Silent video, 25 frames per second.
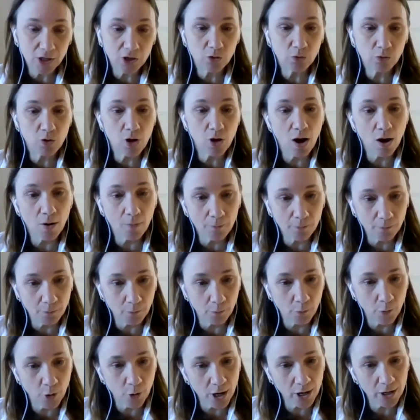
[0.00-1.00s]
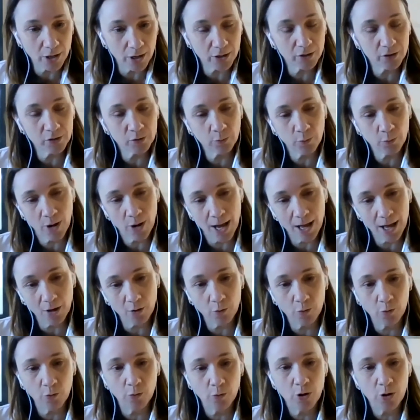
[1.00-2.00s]
You can't work as well
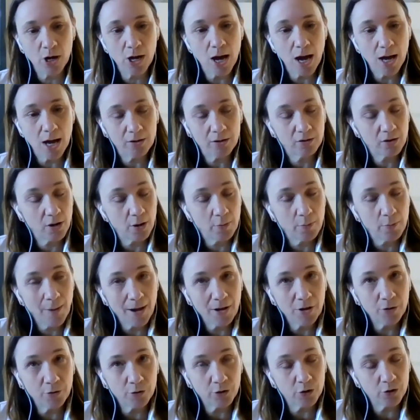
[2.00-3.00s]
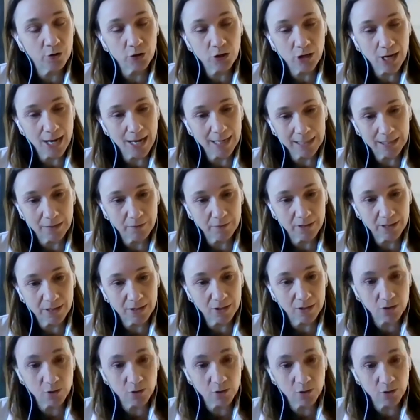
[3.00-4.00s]
or go about your usual activities
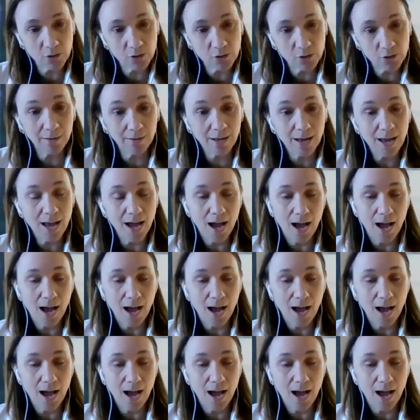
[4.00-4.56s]
as well